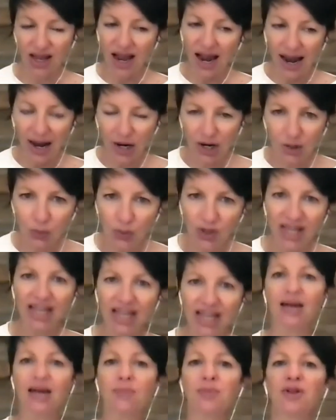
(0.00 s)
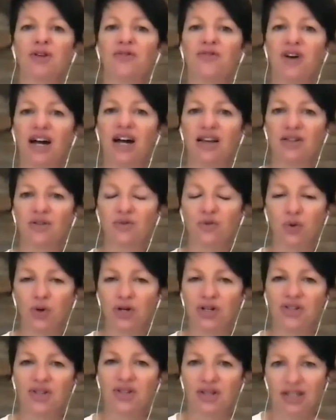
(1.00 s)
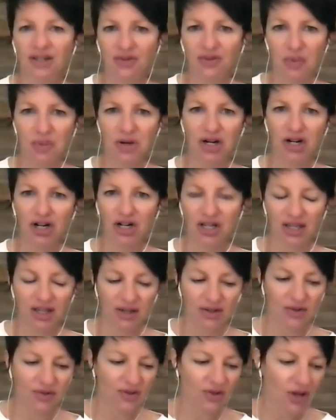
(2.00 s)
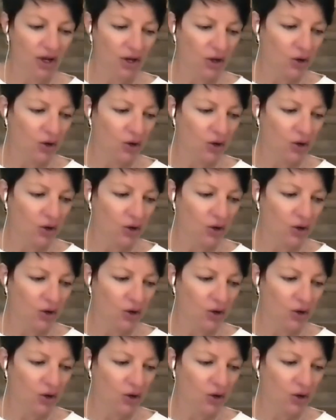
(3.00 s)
how can we amplify the voices of americans